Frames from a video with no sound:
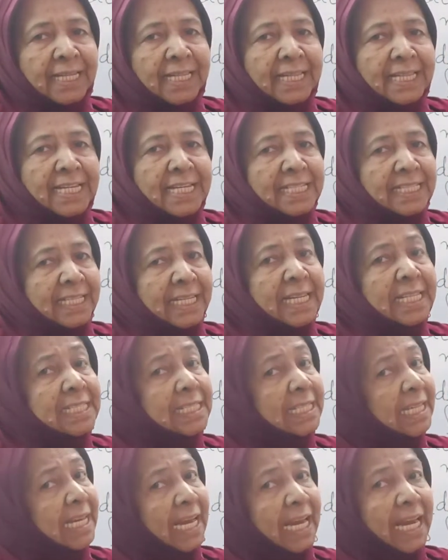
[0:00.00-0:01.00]
This
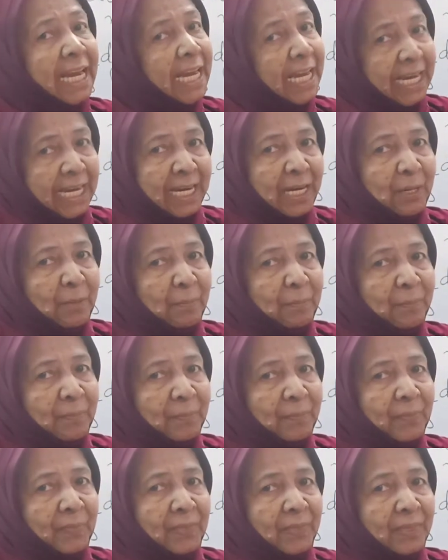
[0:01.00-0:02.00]
is A.
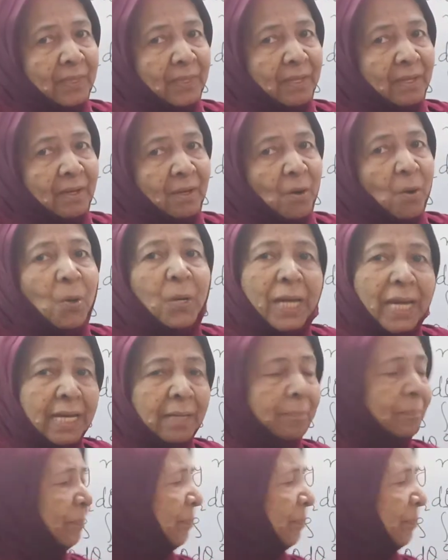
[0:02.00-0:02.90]
Okay.